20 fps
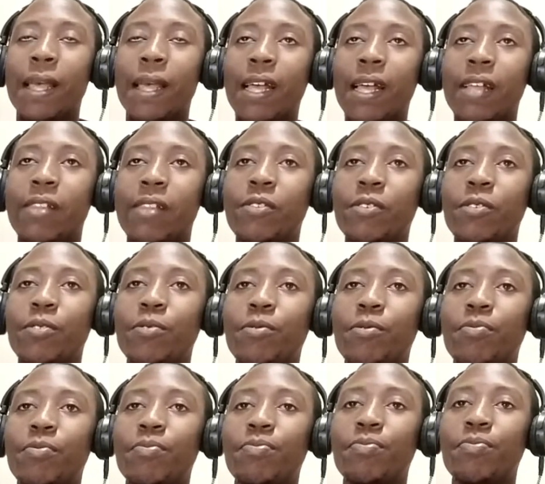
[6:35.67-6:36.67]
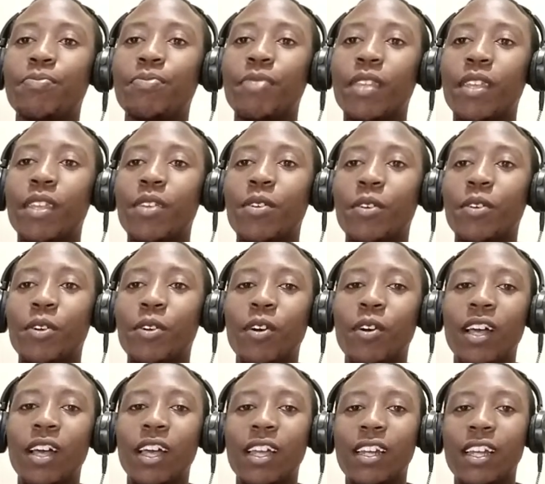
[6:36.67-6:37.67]
And so you go
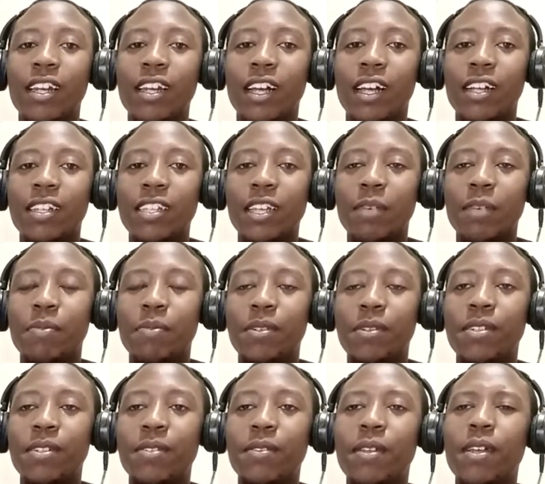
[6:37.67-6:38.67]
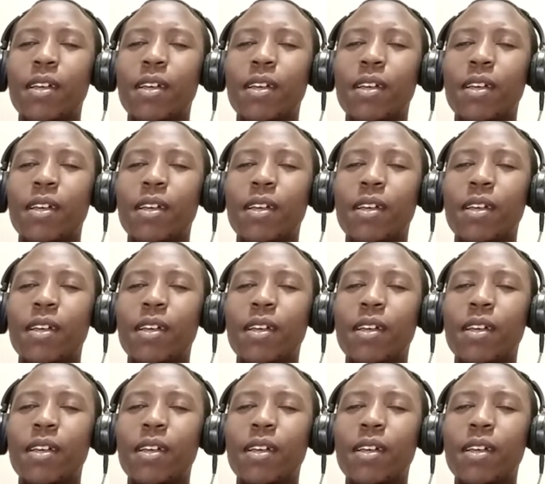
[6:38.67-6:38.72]
ahead and accept.